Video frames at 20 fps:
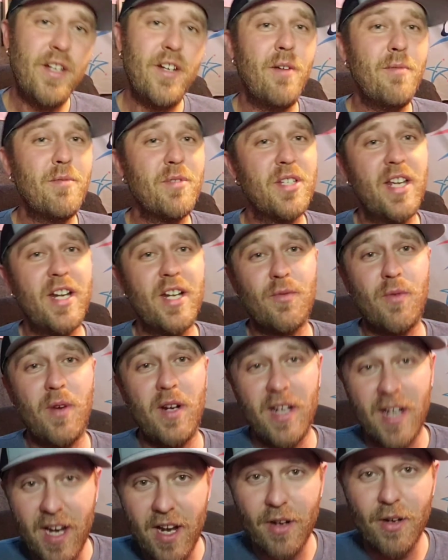know, I'm gonna say this right
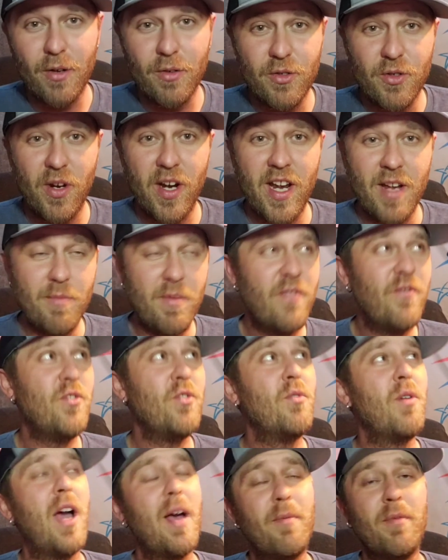now though, Dre, if
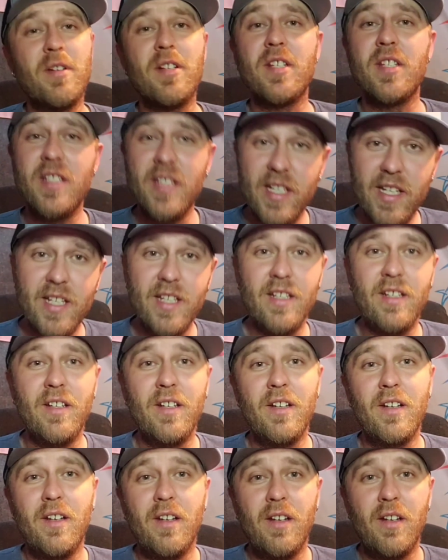you happen to see
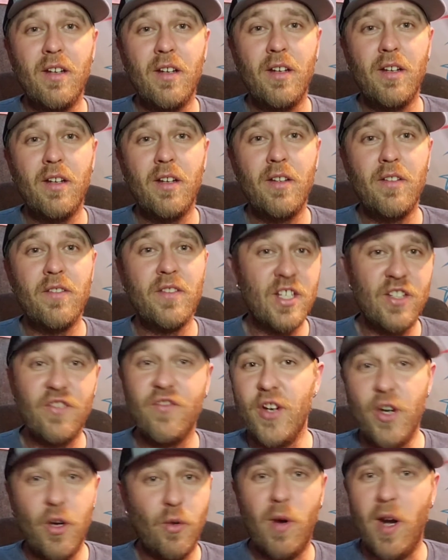this
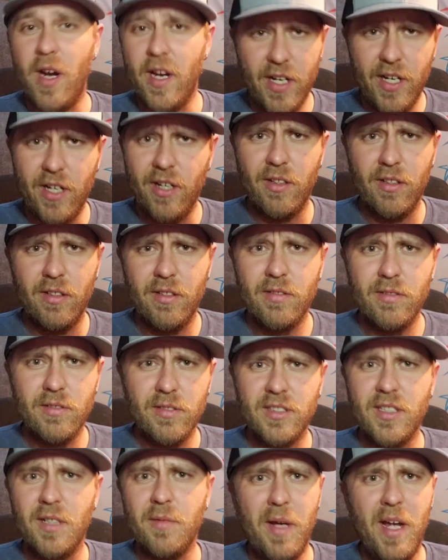video right here
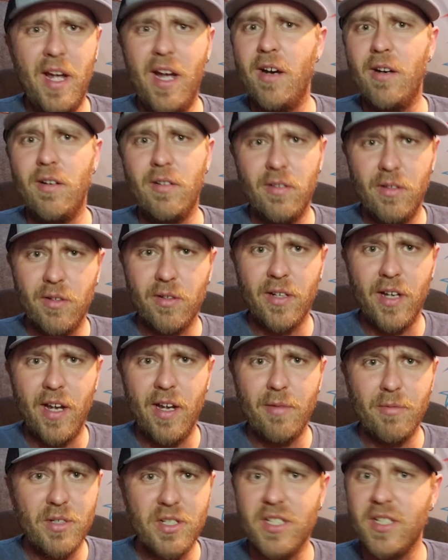somehow, okay,
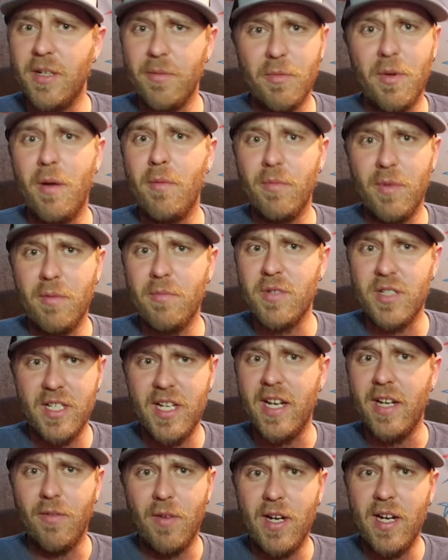I'm gonna say
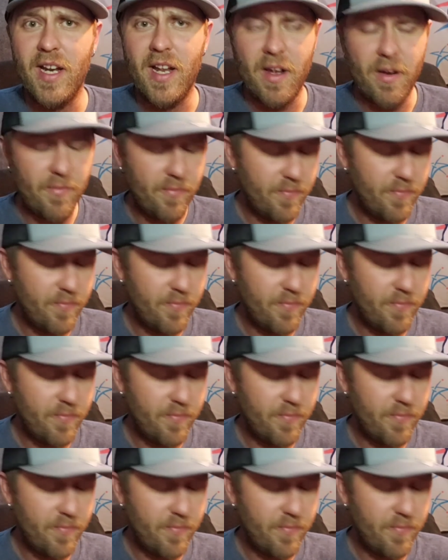it right now.